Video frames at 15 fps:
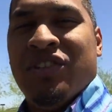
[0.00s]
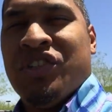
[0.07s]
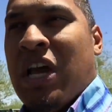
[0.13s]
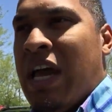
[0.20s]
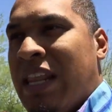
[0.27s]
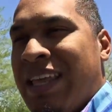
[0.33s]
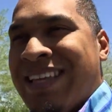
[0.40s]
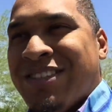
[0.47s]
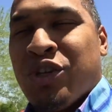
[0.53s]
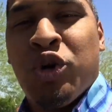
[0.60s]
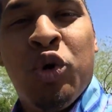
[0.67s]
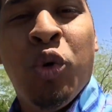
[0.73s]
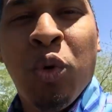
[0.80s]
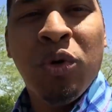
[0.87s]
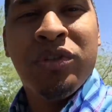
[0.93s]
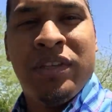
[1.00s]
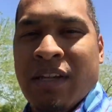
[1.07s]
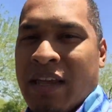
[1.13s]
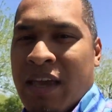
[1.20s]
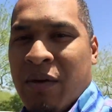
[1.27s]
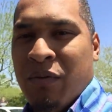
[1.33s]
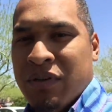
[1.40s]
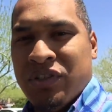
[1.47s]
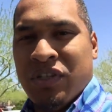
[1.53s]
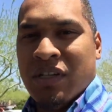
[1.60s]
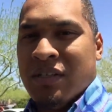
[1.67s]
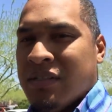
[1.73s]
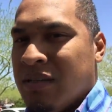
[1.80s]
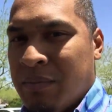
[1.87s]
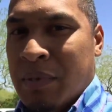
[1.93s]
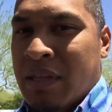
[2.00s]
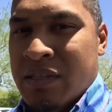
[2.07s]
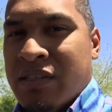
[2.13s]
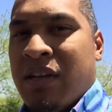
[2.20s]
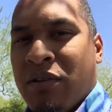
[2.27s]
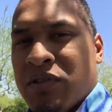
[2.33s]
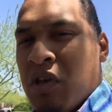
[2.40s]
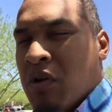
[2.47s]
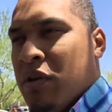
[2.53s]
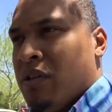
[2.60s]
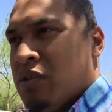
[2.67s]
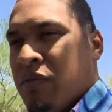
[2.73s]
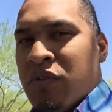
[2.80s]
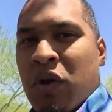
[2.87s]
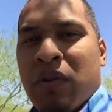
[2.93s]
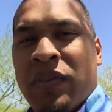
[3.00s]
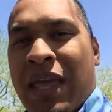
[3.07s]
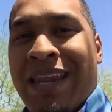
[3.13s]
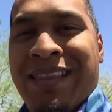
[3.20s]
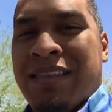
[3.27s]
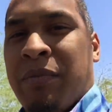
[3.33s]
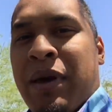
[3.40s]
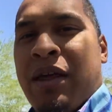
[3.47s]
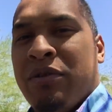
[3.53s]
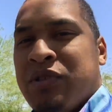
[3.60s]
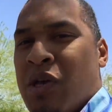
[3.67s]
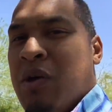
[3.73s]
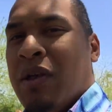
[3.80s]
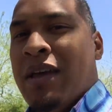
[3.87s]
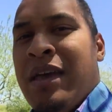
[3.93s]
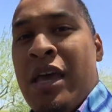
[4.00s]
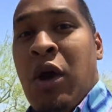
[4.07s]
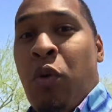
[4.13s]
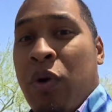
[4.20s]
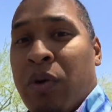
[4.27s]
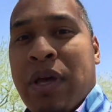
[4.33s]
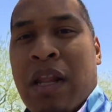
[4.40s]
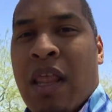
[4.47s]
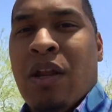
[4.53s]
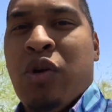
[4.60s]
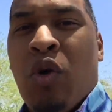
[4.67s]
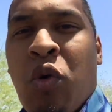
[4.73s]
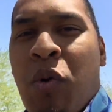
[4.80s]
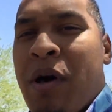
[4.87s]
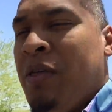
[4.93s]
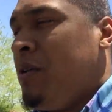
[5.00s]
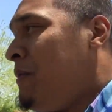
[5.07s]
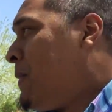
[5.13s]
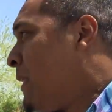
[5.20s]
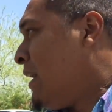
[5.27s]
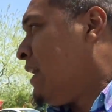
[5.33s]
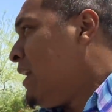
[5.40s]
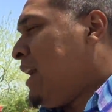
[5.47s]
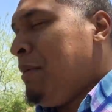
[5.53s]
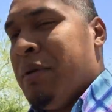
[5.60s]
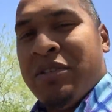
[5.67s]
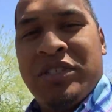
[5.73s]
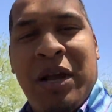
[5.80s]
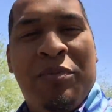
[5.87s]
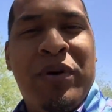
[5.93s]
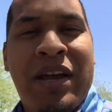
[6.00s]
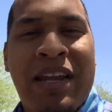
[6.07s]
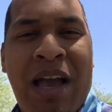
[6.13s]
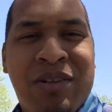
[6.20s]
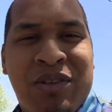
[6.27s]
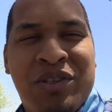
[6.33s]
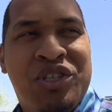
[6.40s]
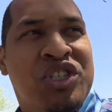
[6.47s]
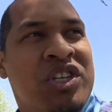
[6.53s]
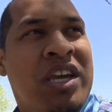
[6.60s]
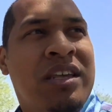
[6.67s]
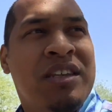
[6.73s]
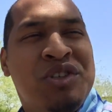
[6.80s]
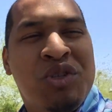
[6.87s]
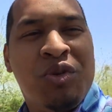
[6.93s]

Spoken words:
is shining. It's cool today, which is, this is Arizona. So if you know anything about Arizona, we don't get a lot of cool weather. I'm gonna stop right now under the shaded